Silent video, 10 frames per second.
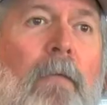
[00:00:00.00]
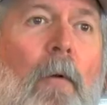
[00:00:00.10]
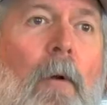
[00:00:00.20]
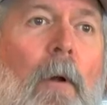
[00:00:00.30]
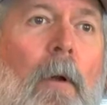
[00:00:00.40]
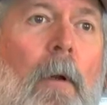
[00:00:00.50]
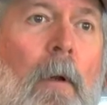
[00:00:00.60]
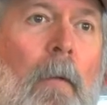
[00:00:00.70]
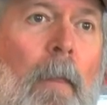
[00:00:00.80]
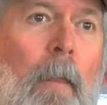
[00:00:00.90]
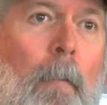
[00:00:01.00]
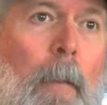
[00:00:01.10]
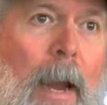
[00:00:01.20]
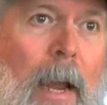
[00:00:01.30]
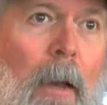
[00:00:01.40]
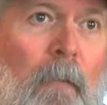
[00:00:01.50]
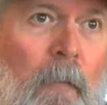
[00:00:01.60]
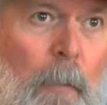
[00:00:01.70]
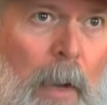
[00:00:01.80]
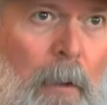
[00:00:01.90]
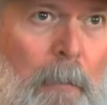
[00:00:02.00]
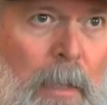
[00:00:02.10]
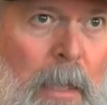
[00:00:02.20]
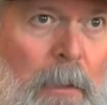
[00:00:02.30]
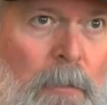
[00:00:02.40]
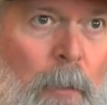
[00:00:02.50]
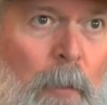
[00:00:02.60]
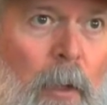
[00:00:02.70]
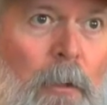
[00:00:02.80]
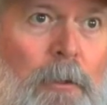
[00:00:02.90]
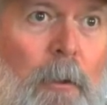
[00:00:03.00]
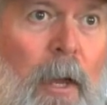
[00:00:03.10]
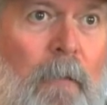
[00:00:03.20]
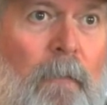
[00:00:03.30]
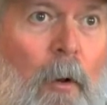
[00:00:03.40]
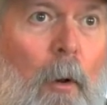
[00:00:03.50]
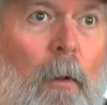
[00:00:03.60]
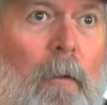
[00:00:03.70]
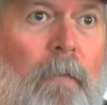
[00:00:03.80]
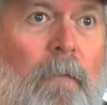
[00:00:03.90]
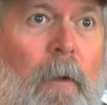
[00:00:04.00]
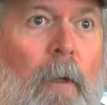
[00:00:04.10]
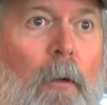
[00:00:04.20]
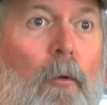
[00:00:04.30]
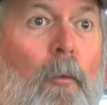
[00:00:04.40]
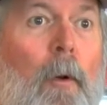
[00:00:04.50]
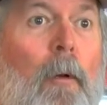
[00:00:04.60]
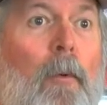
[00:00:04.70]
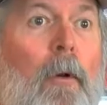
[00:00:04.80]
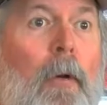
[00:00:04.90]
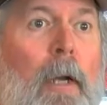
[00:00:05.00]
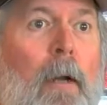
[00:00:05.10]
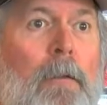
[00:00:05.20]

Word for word: for BAM, for by all means, but we also have all of uh, Uber Brewery in